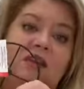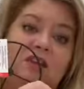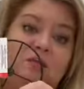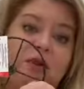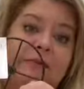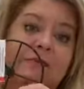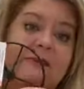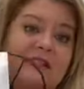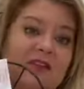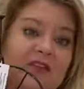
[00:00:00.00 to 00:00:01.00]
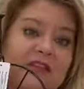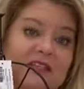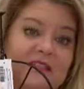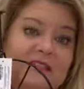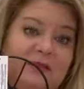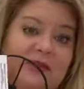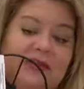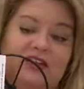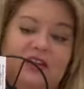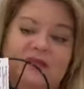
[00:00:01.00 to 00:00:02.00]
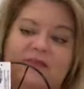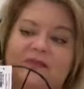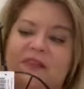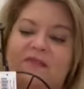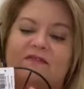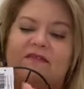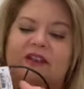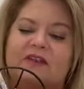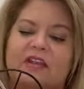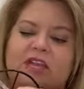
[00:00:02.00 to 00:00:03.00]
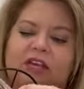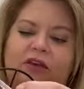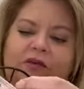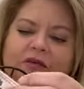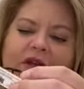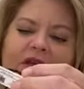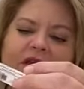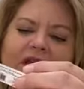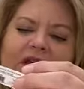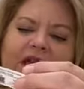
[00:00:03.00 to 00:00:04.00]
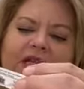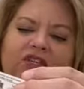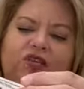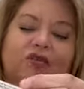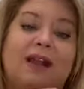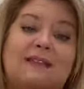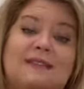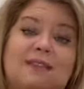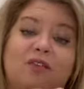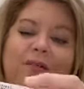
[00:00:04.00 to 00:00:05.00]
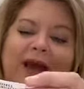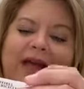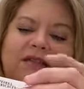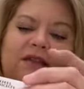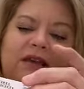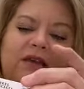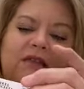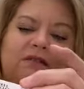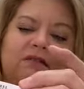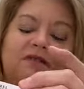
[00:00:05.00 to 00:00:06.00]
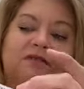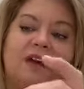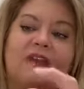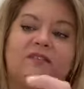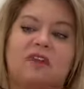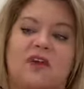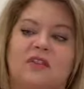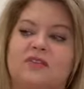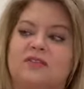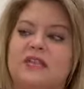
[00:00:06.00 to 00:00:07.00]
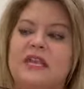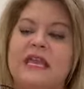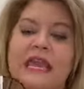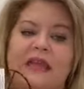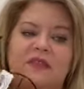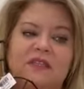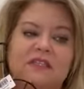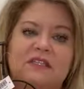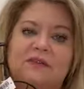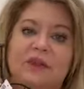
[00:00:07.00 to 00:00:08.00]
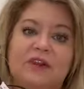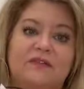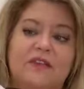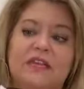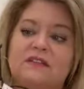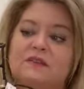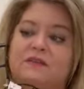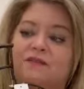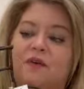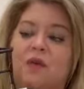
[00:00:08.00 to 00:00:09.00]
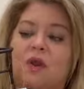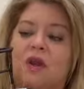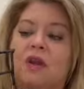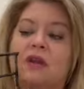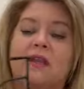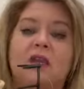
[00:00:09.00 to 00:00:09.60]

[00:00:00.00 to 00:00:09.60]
you probably saw this in the picture. Very cute. Tricycle basket, five dollars, and this is perfect for,